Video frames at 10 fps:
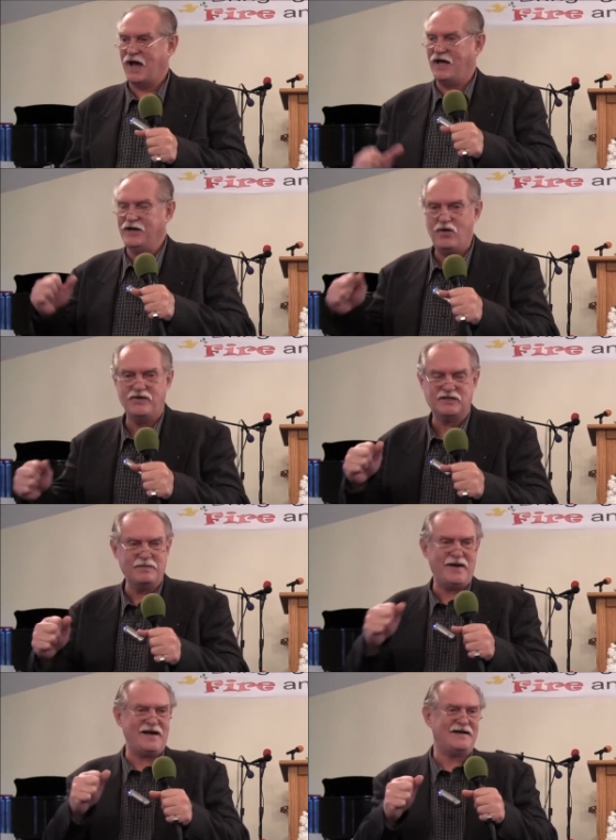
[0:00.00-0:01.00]
I know it's
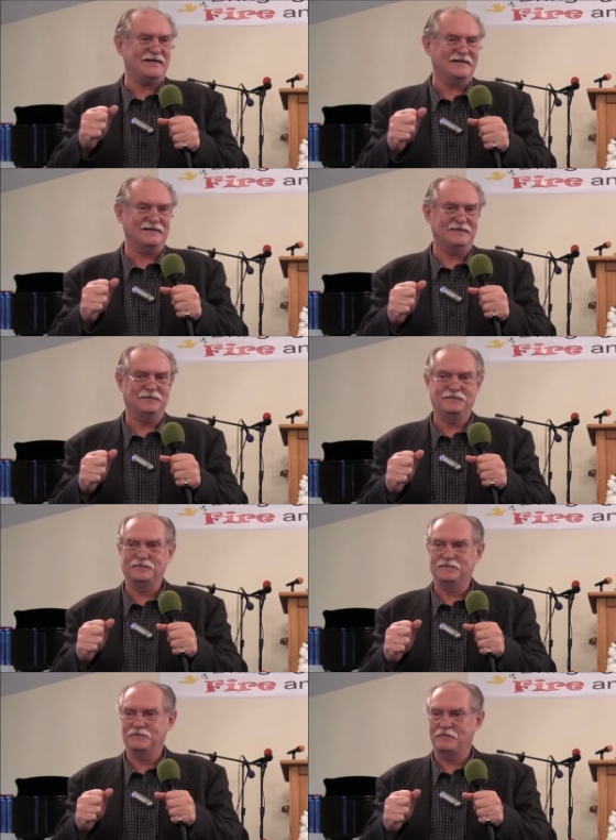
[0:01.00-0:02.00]
mine.
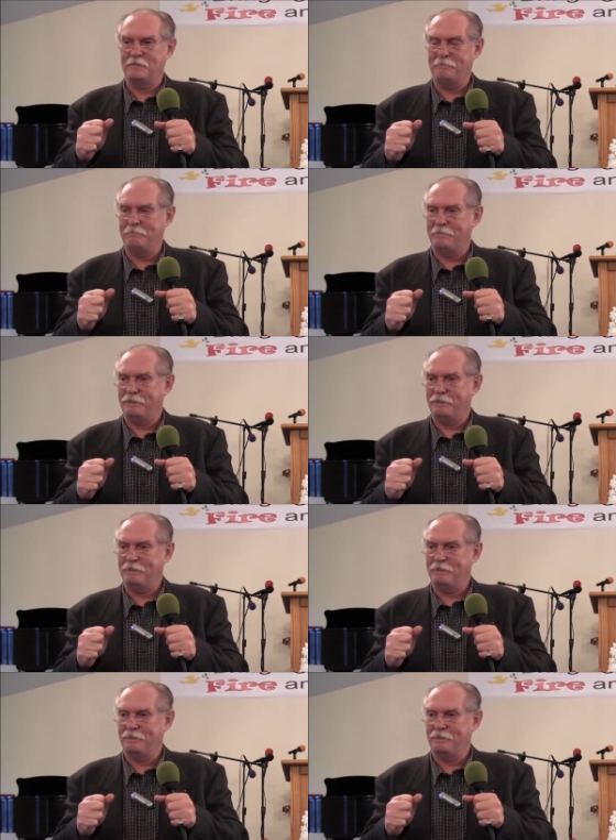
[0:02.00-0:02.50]
Yes.